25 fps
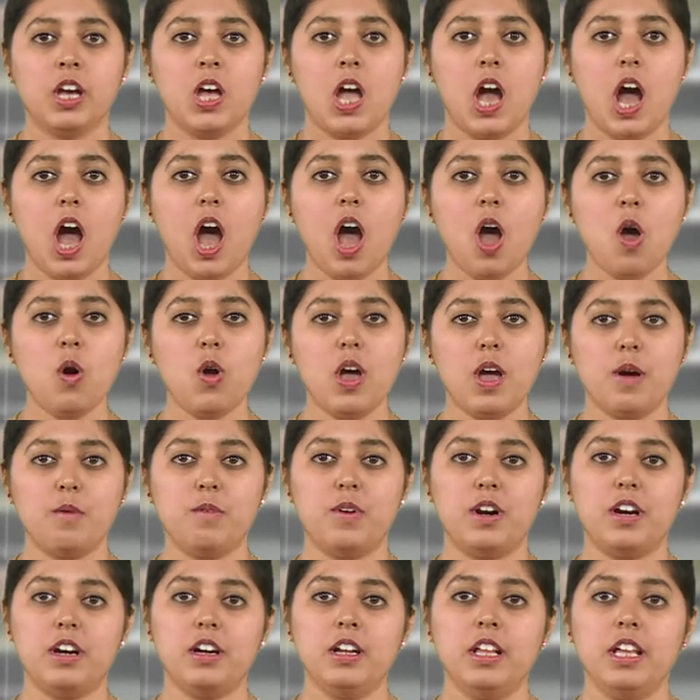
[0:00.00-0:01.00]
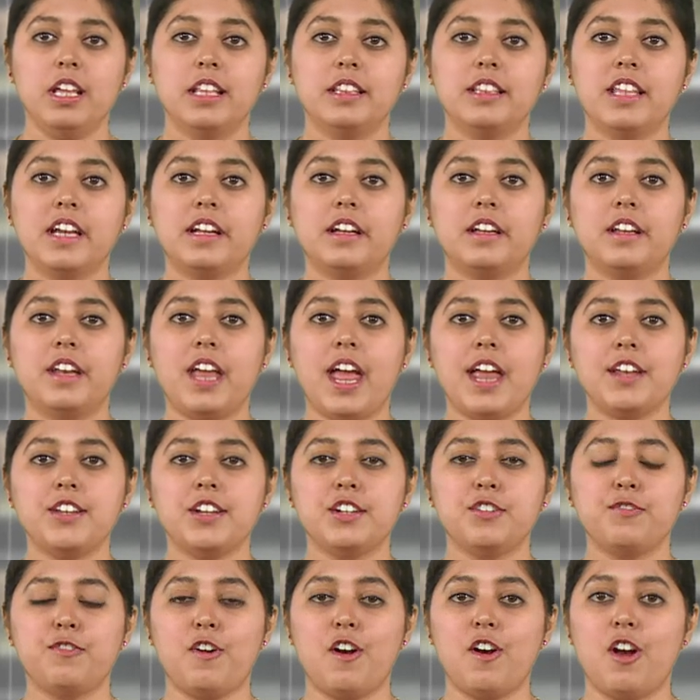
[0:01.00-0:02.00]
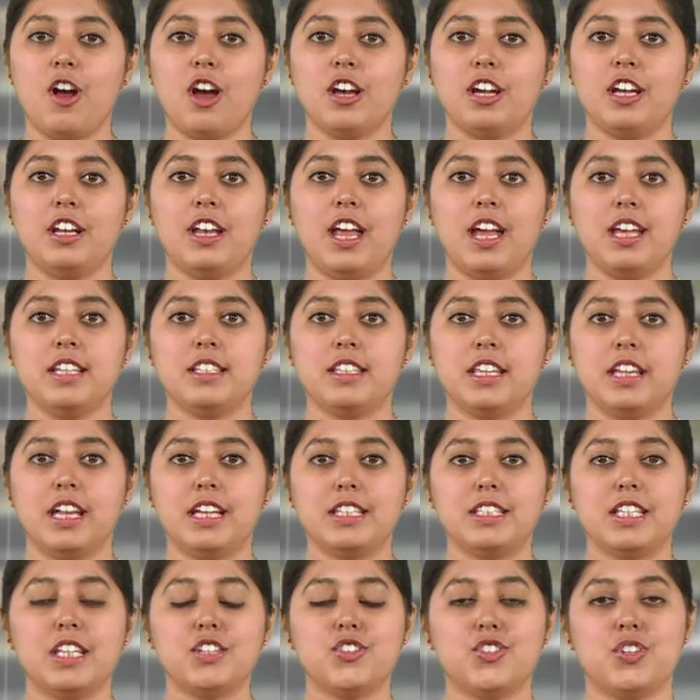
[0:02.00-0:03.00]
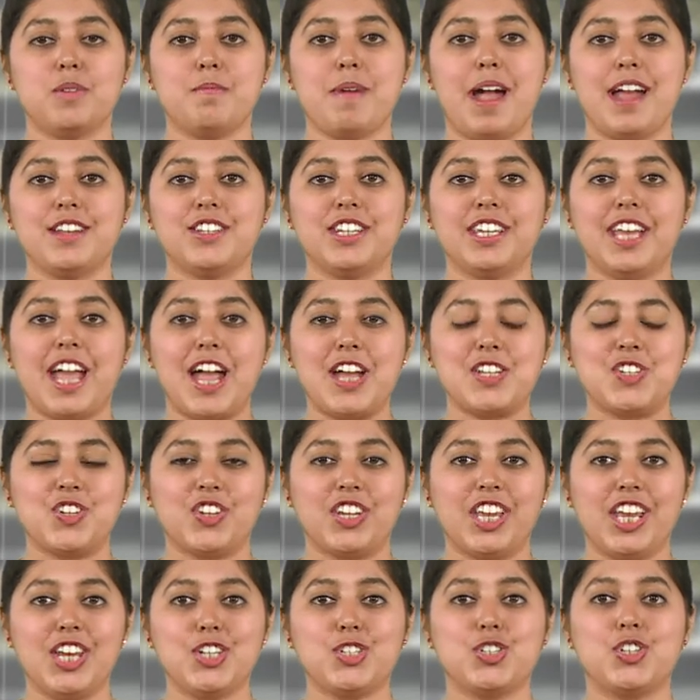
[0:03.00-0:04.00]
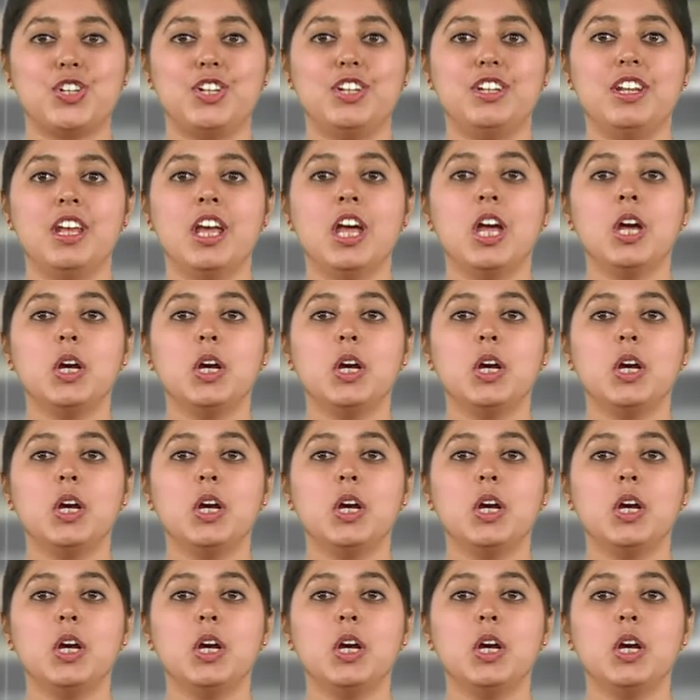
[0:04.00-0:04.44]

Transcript: However, the credit for organizing a systematic education